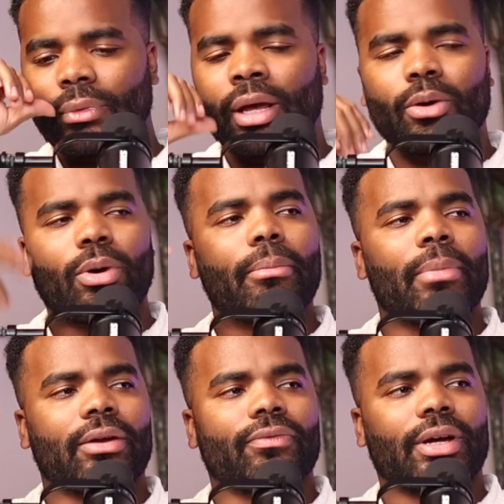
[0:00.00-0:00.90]
like what
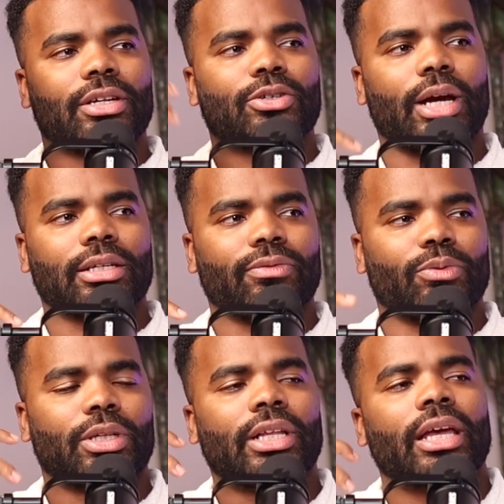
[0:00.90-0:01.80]
men find attractive,
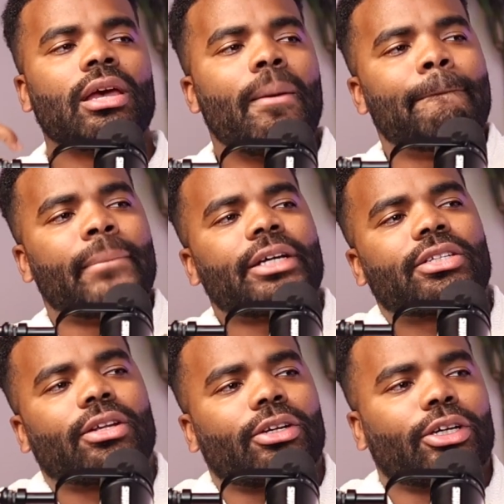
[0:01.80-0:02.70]
really like
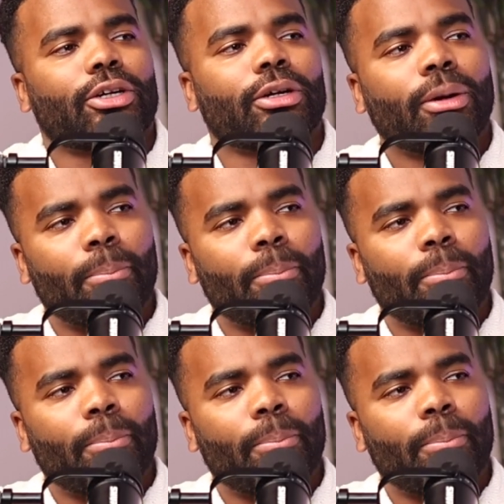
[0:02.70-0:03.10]
muscular